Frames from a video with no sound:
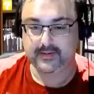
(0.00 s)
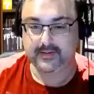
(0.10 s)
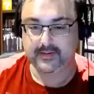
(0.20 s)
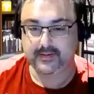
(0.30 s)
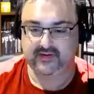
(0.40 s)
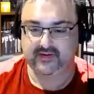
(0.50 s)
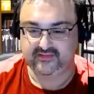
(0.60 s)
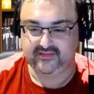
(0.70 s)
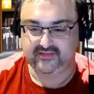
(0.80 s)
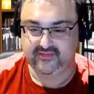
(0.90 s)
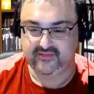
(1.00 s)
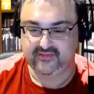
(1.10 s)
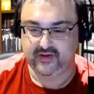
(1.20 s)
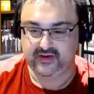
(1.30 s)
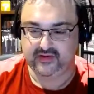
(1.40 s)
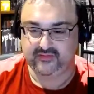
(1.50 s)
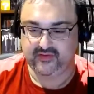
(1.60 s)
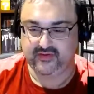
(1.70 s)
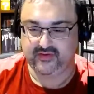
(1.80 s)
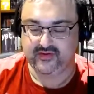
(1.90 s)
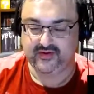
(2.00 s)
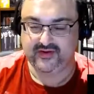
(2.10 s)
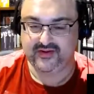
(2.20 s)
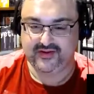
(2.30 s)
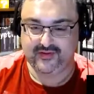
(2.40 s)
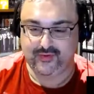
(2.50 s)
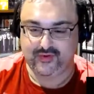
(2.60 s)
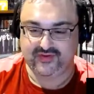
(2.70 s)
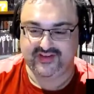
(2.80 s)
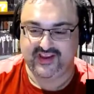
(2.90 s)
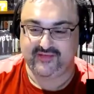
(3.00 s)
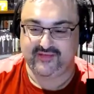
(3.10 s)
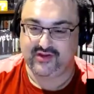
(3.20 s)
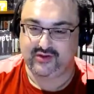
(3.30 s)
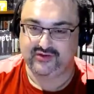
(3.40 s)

There he is, everybody. Very good. We also have Cole joining